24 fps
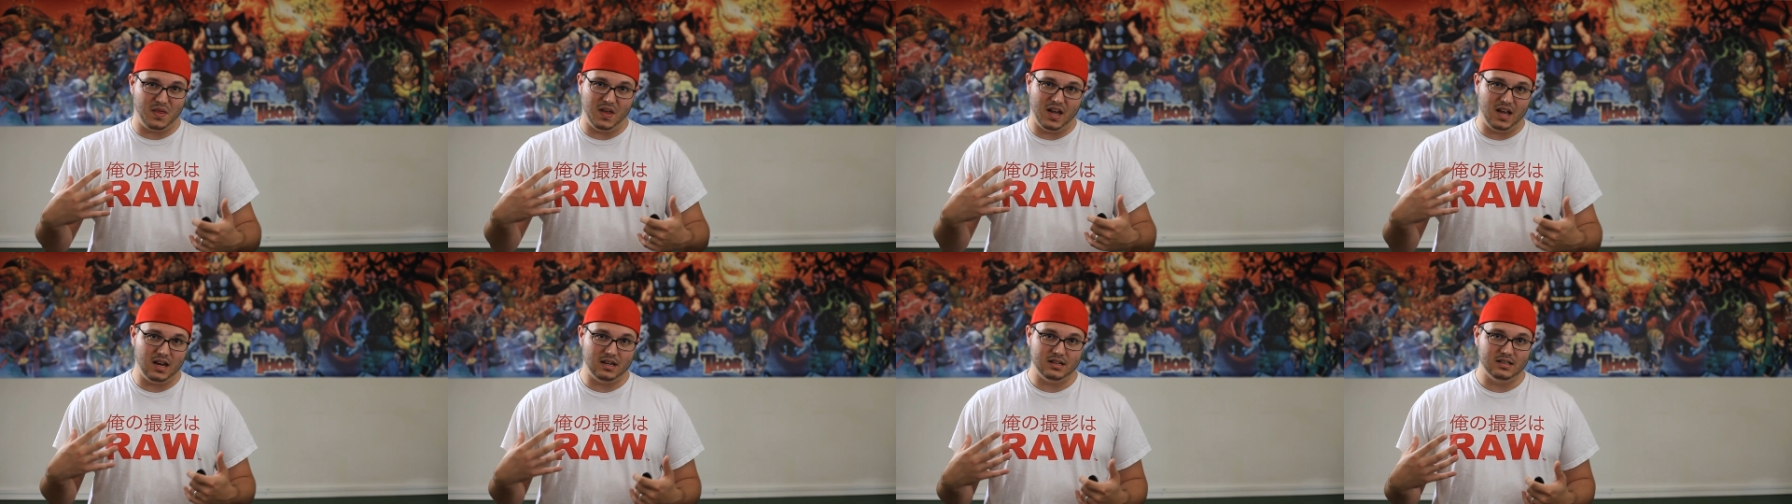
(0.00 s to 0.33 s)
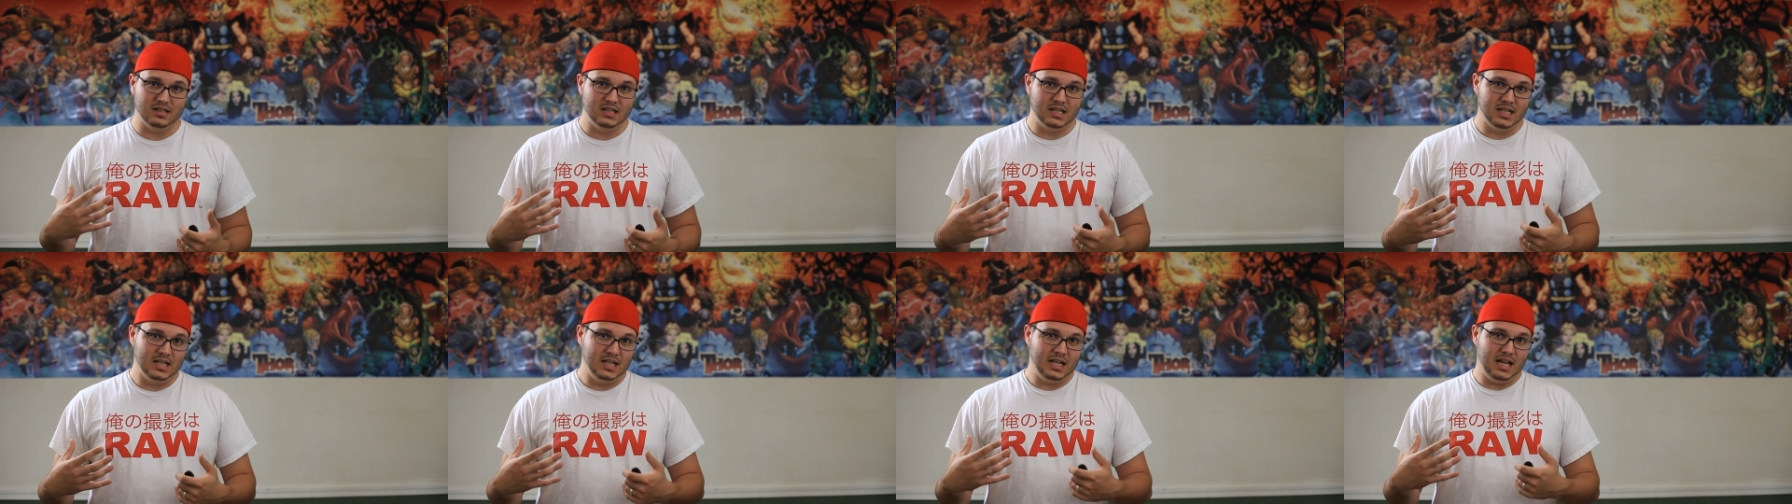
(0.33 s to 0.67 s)
it,
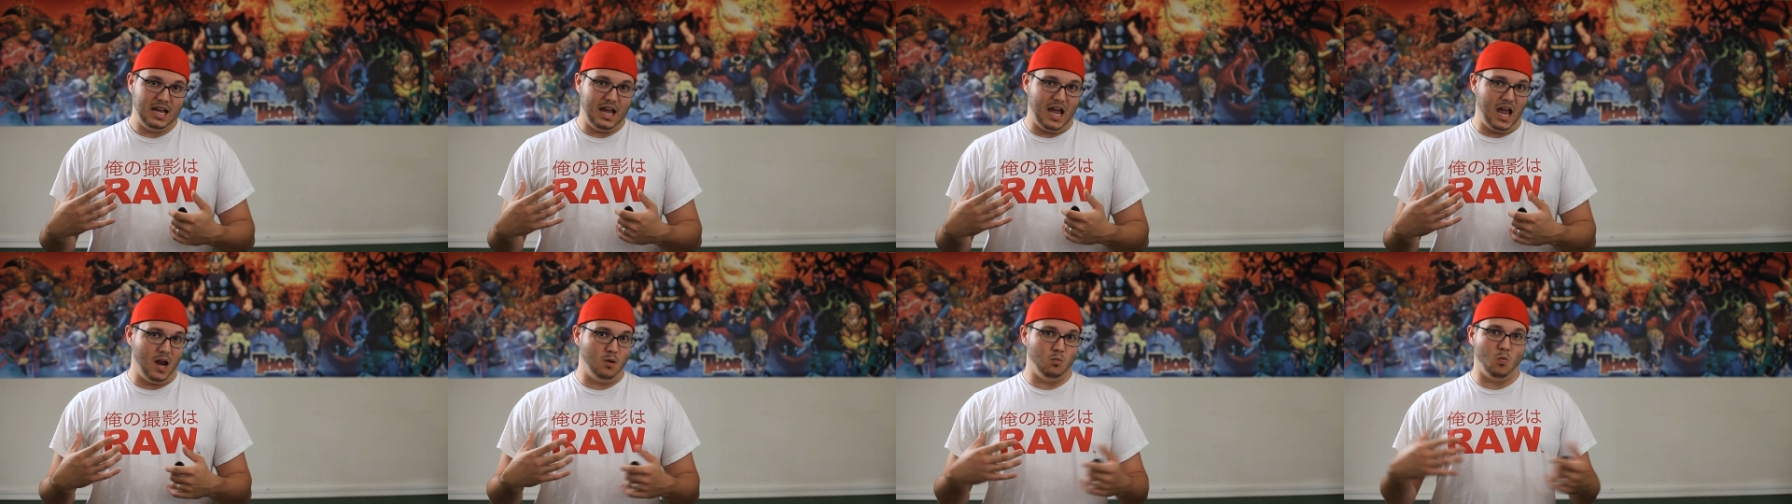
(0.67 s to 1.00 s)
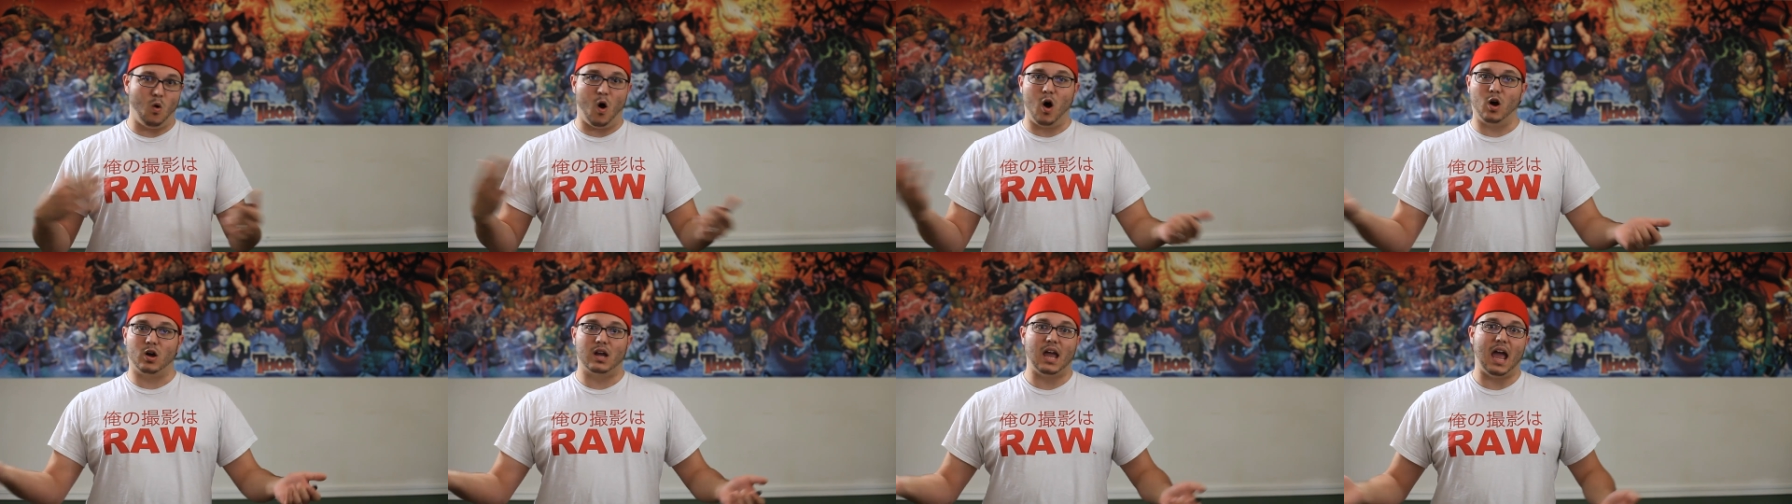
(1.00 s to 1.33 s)
and
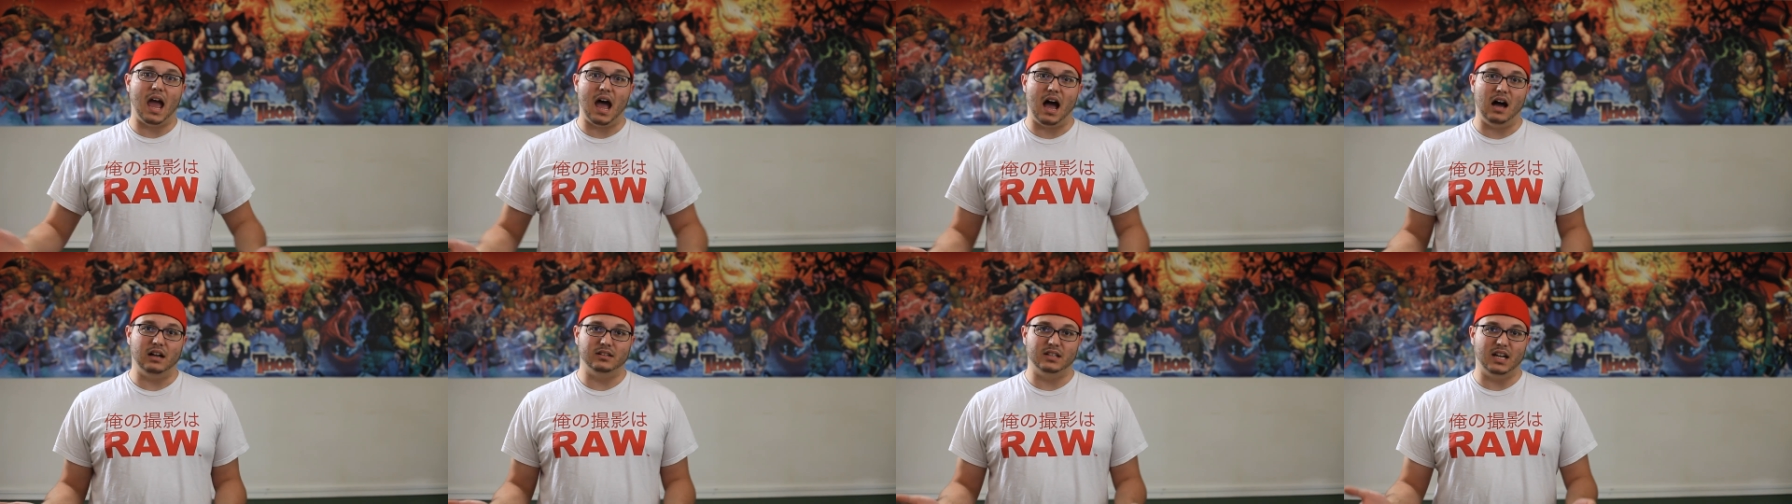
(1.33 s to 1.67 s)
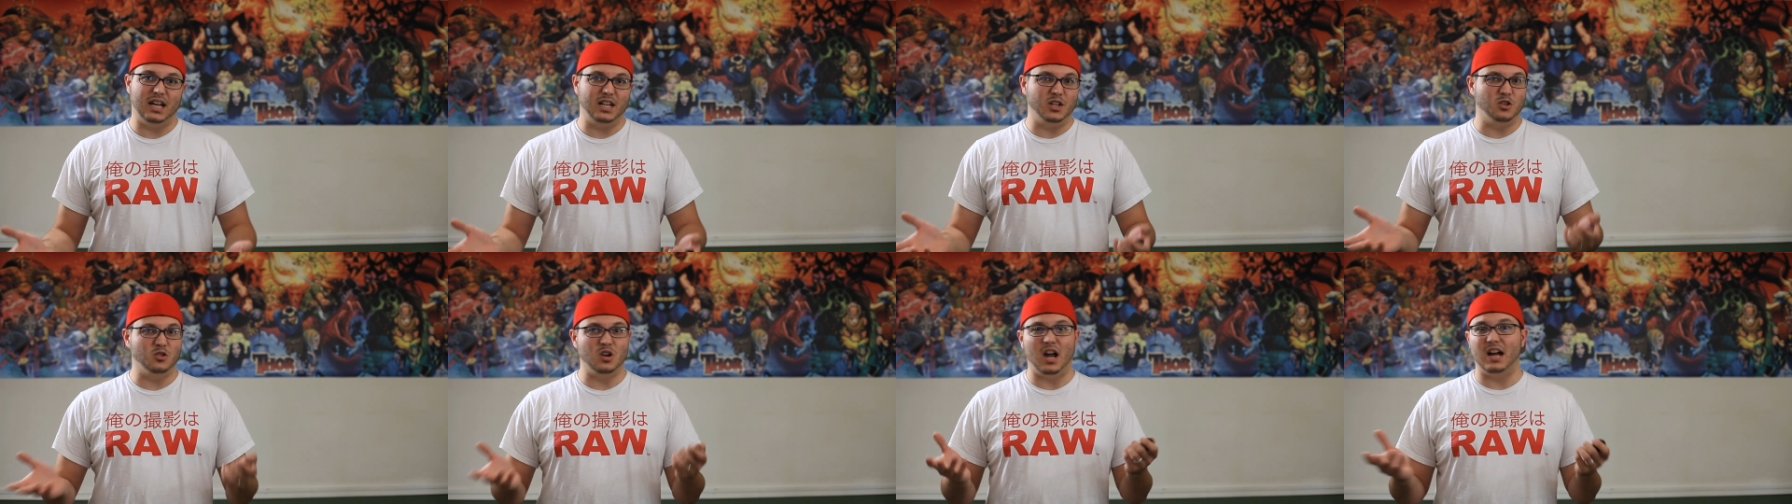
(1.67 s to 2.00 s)
walk out,
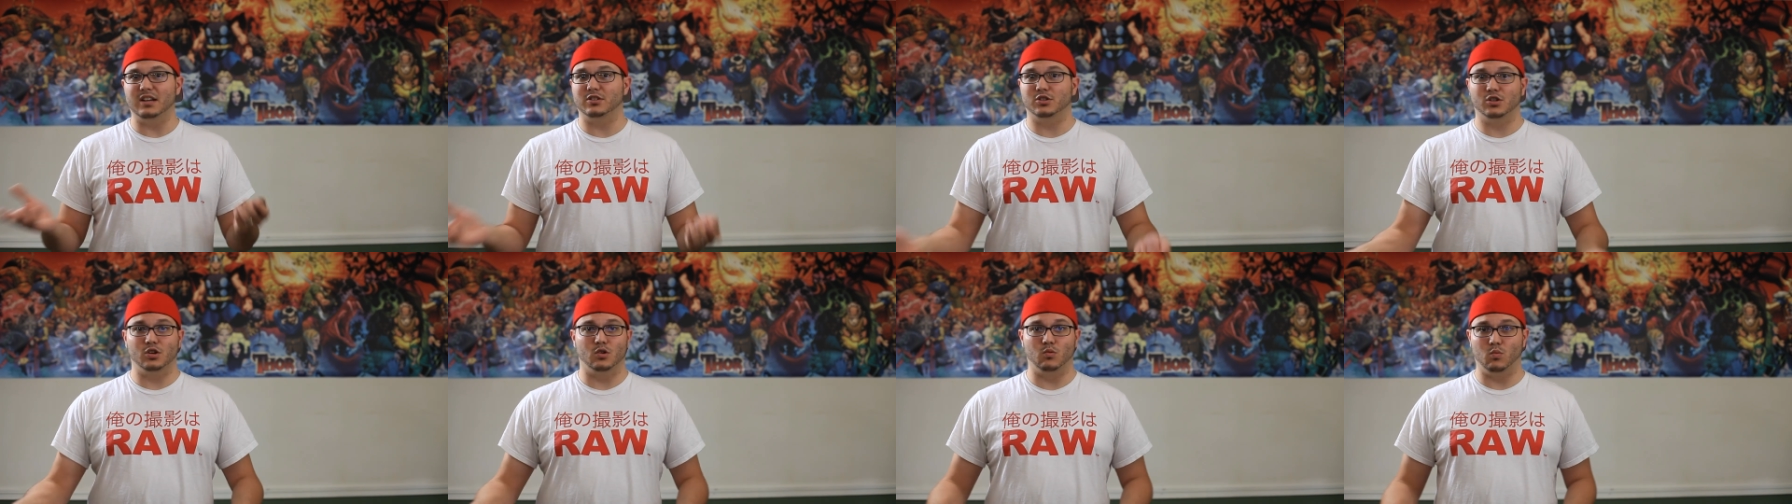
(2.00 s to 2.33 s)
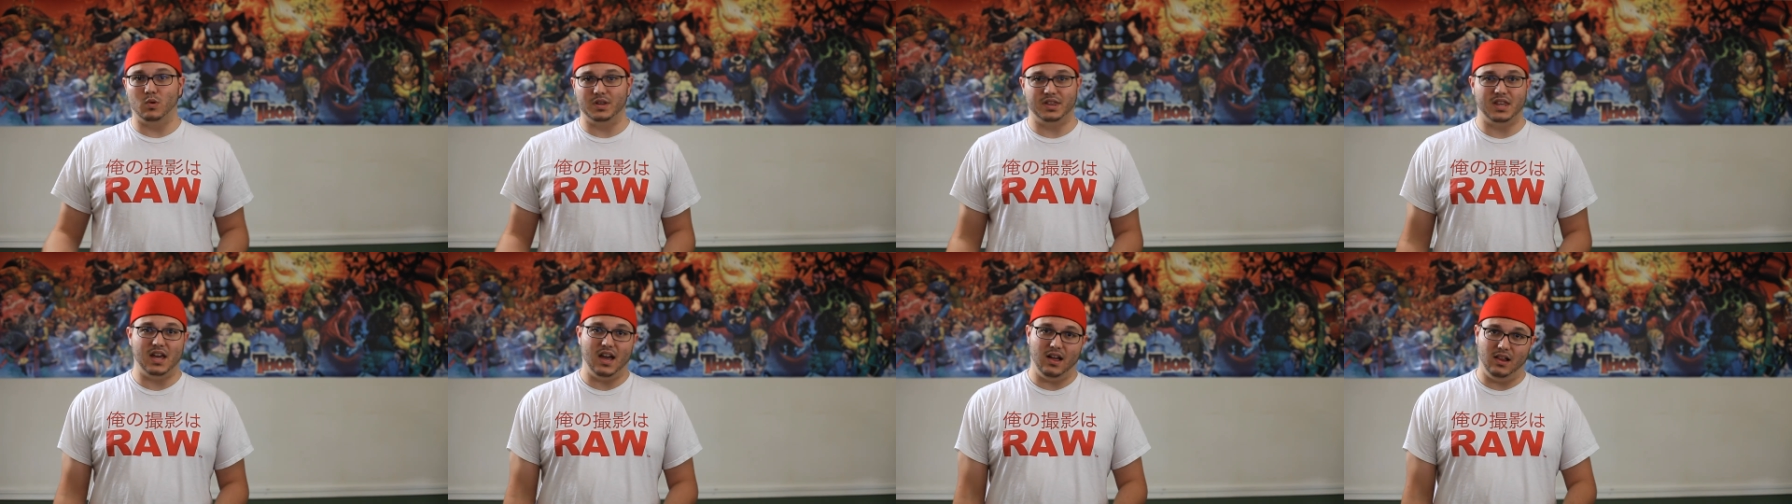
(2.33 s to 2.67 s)
and you're not sure
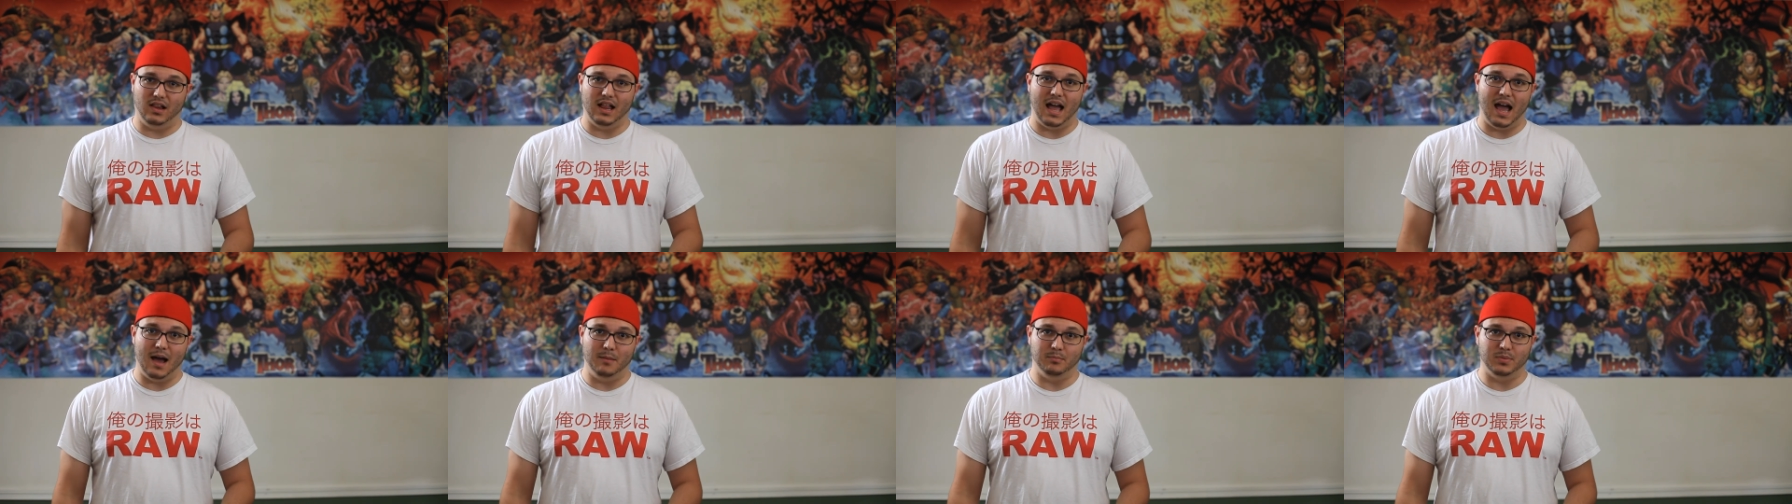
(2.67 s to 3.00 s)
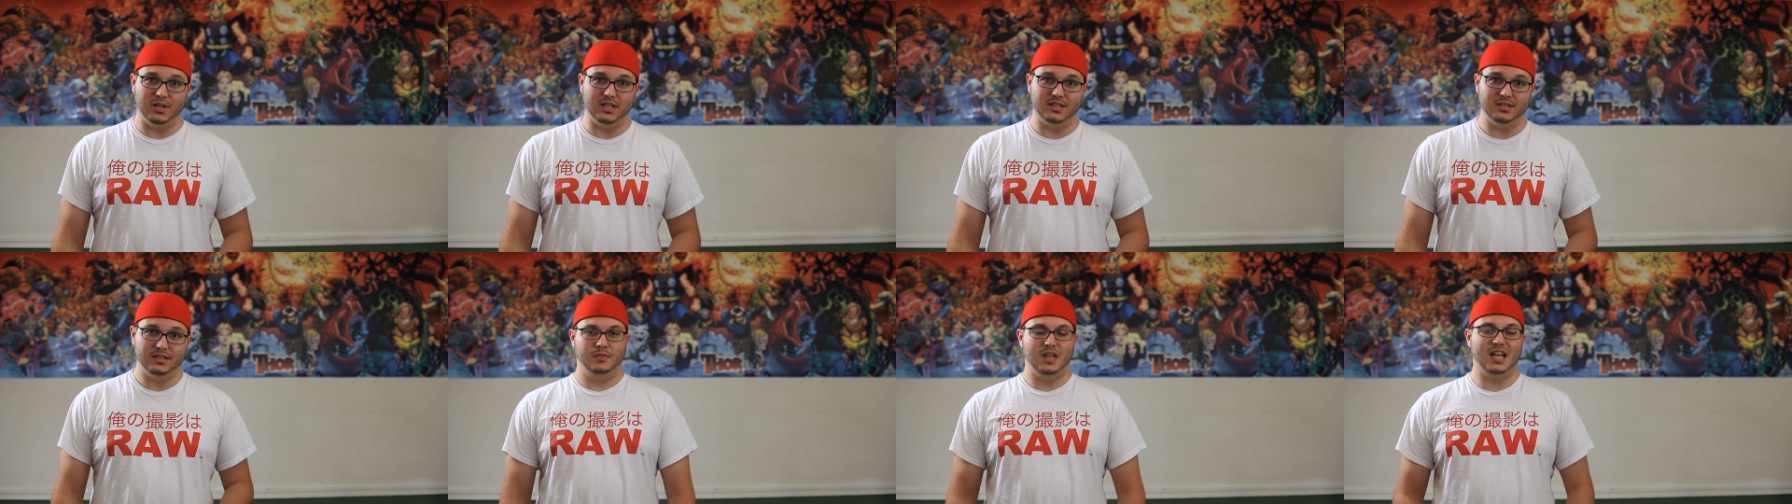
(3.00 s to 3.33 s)
what the hell happened.